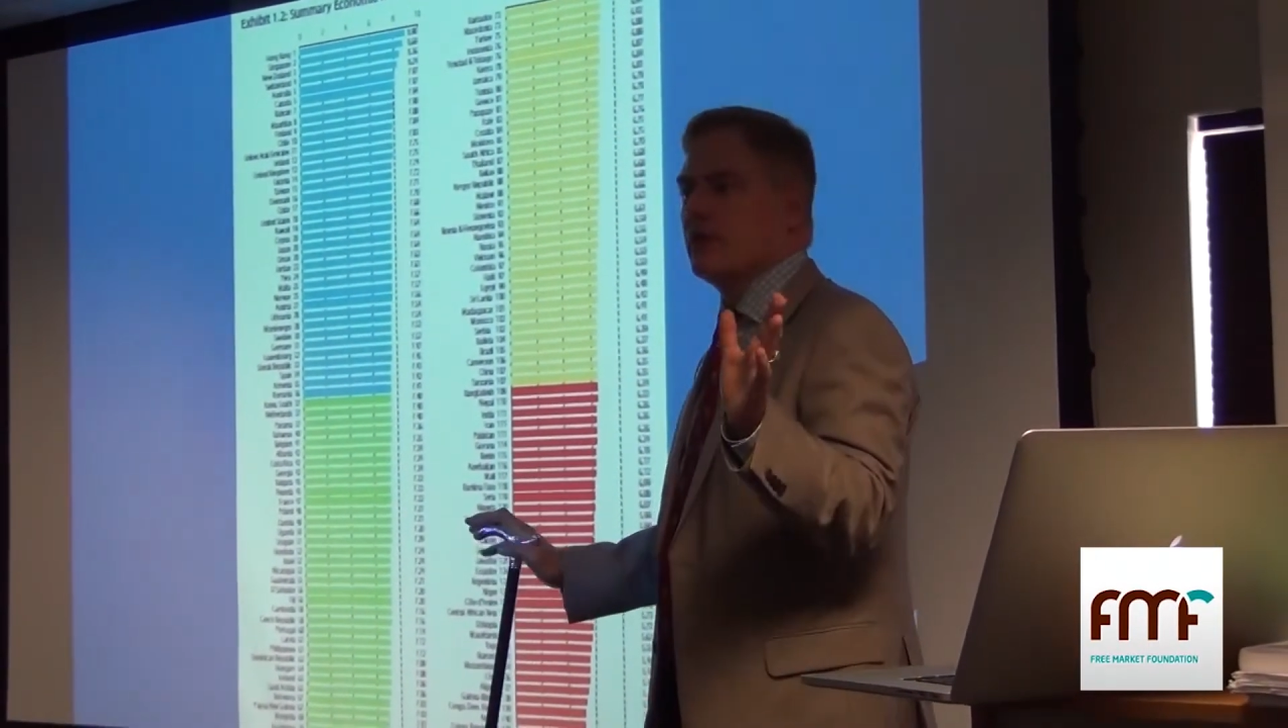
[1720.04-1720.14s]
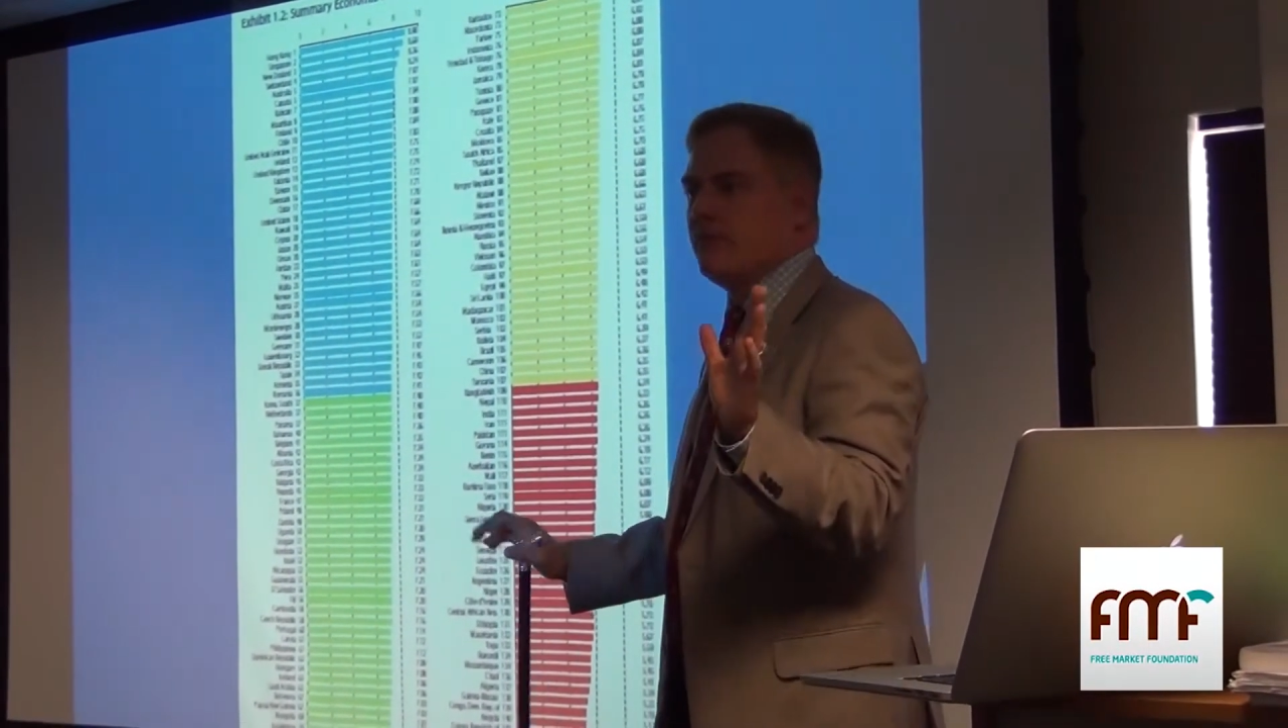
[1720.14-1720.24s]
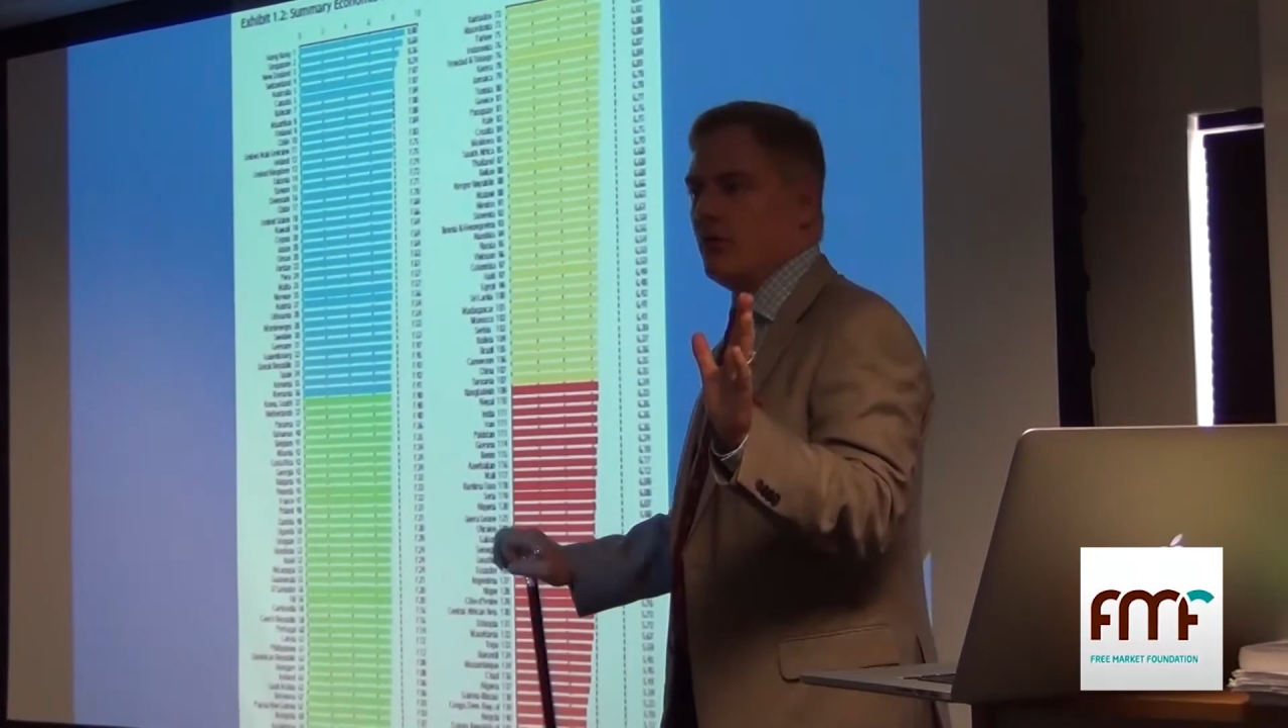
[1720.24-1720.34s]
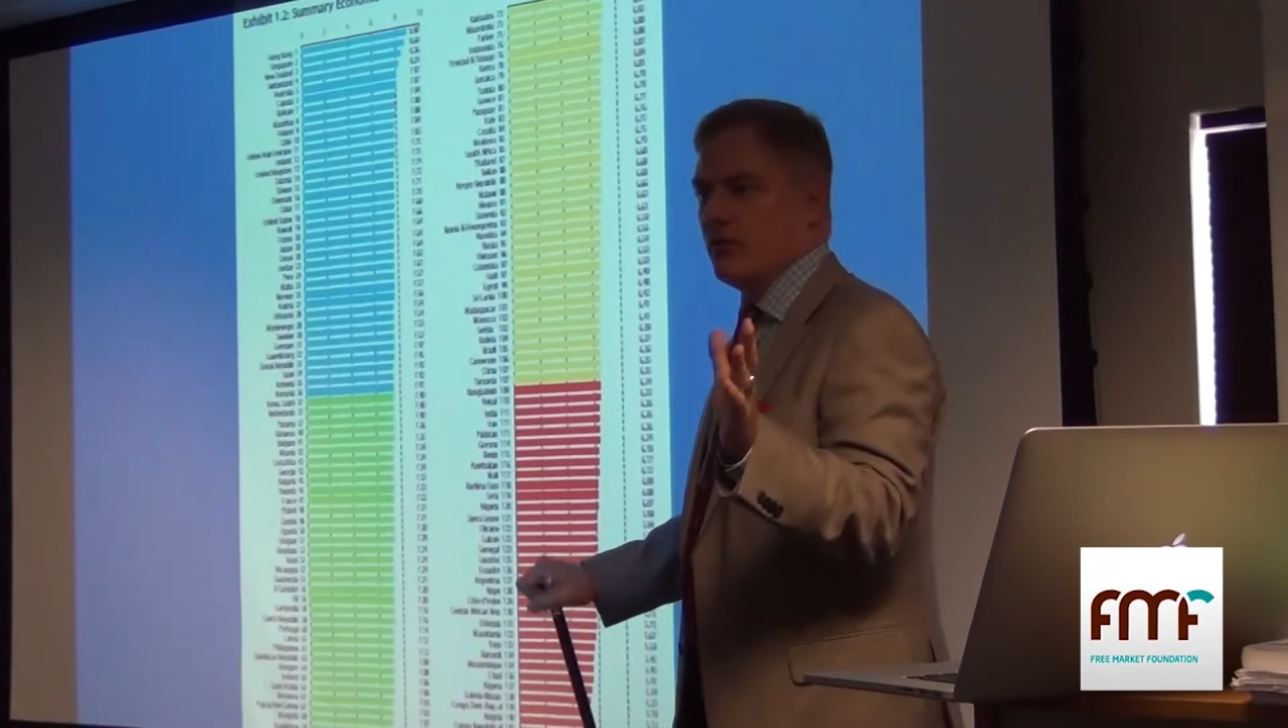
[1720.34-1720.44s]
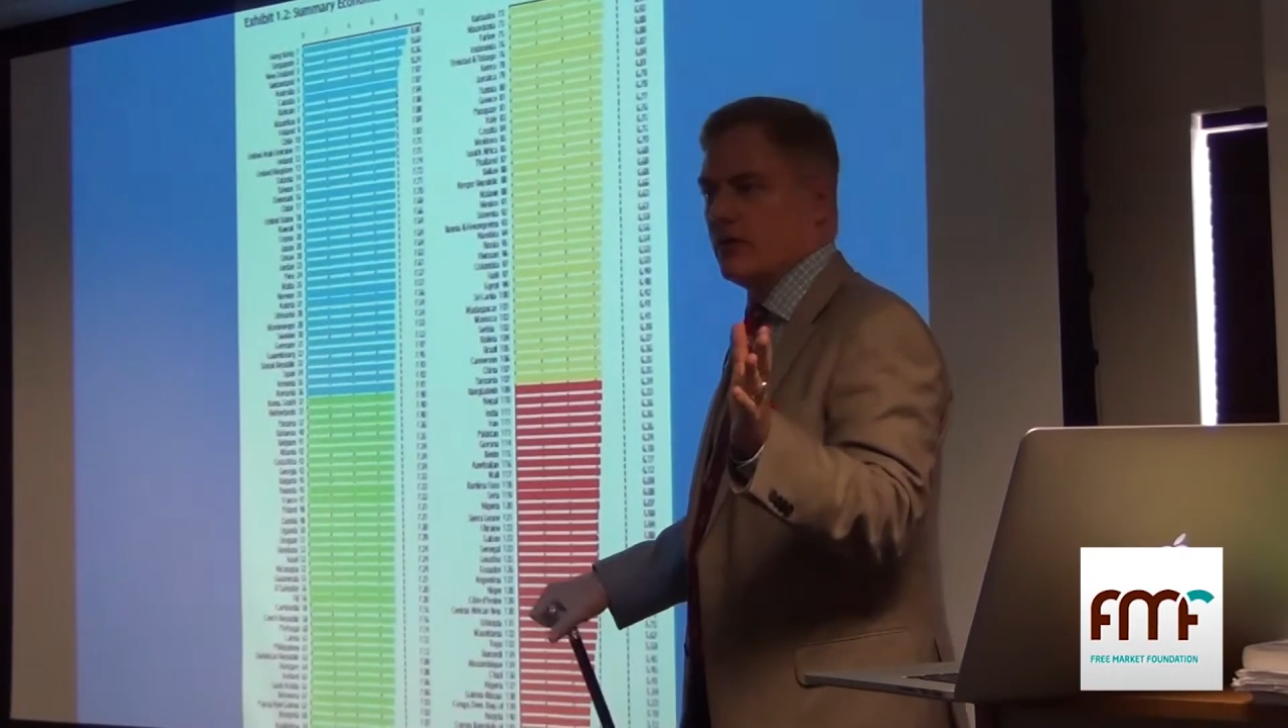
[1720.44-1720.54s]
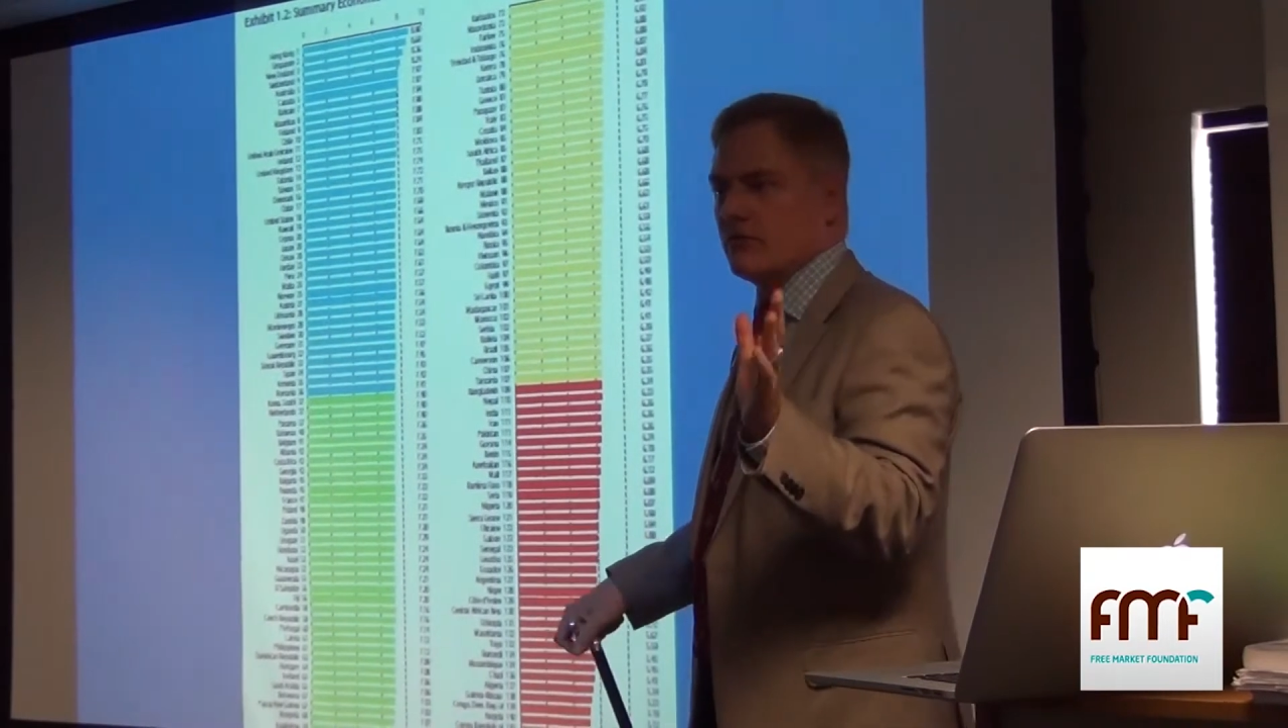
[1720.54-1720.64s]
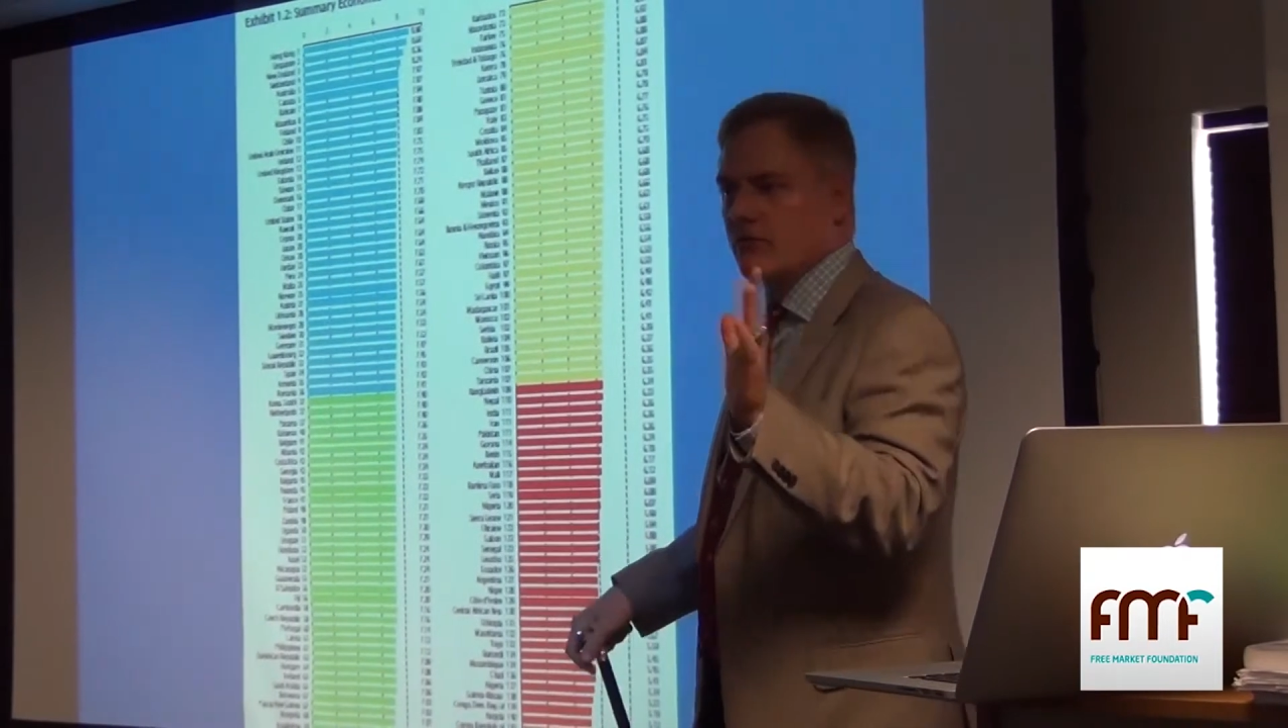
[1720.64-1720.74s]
components,